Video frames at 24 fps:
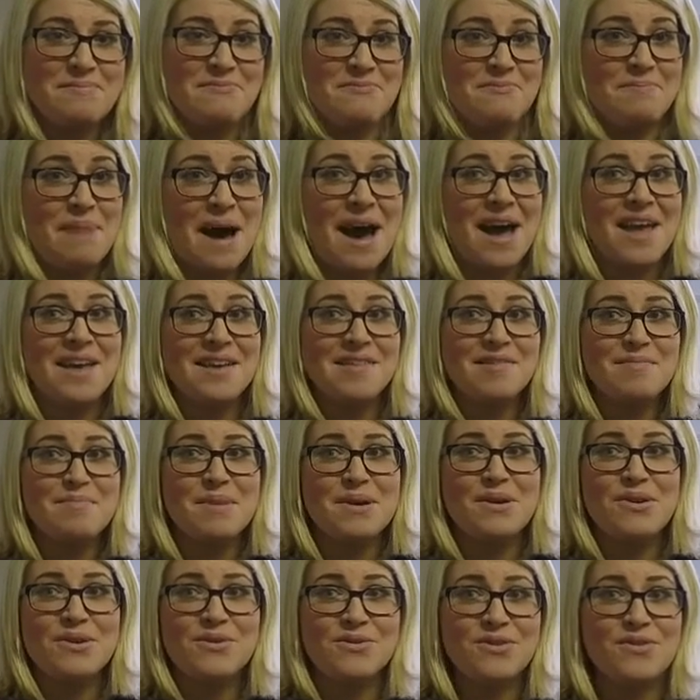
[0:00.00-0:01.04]
biased
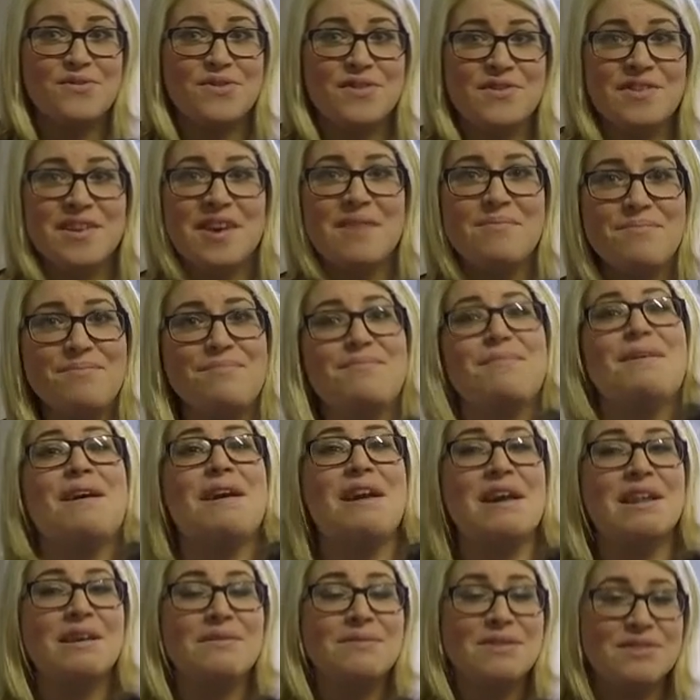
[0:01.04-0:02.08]
because obviously I
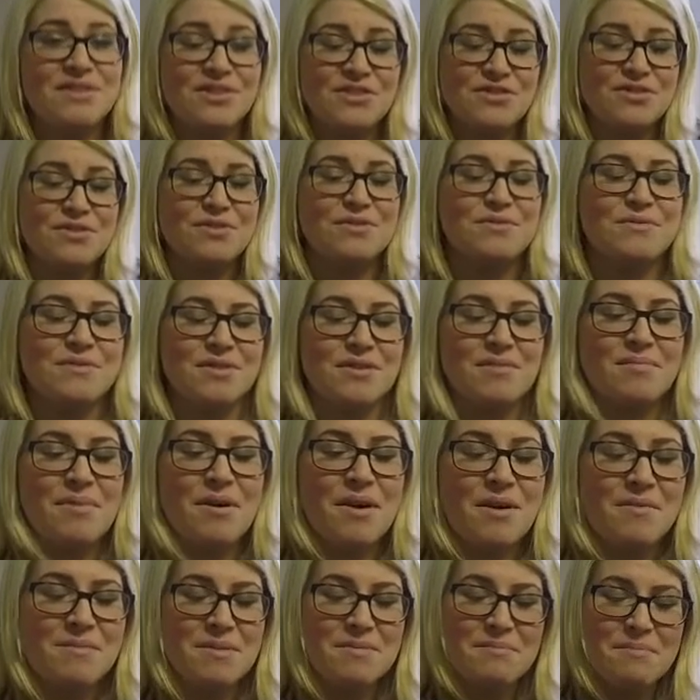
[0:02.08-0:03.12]
head up the digital
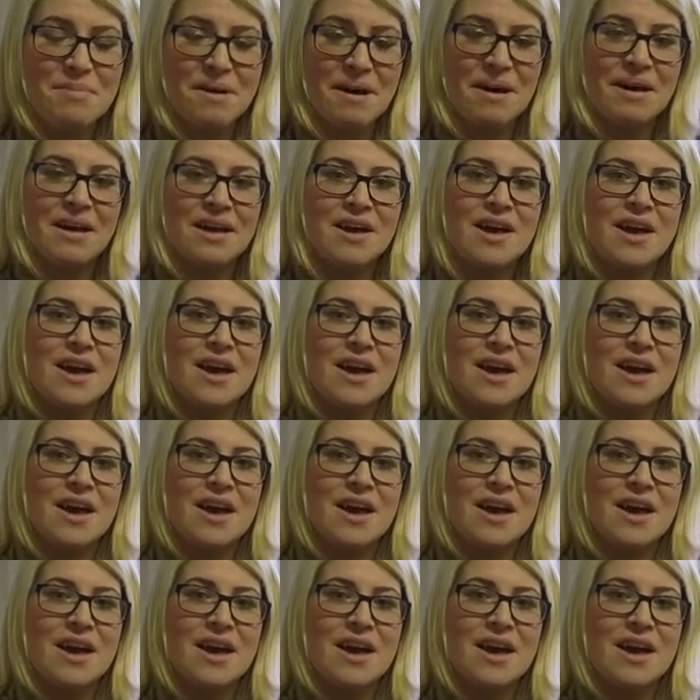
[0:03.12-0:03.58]
department, but